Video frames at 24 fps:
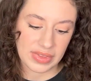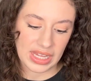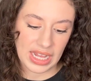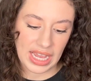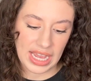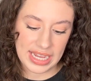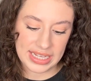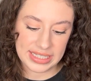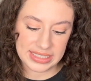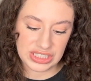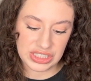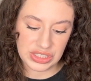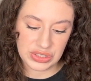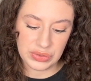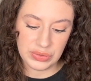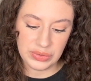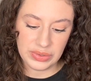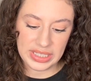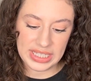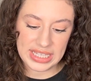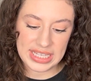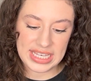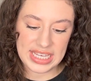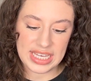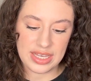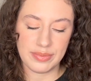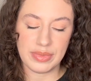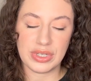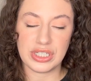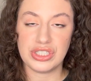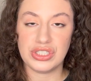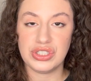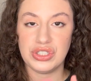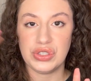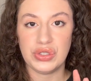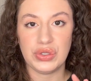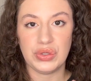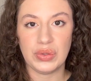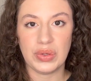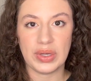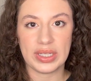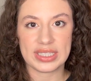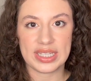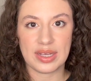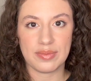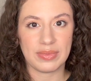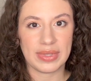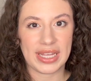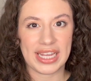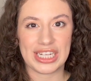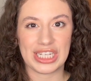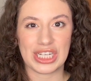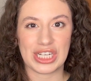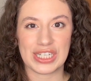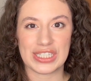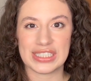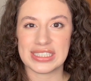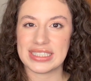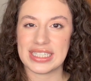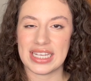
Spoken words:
I do keep two lip liners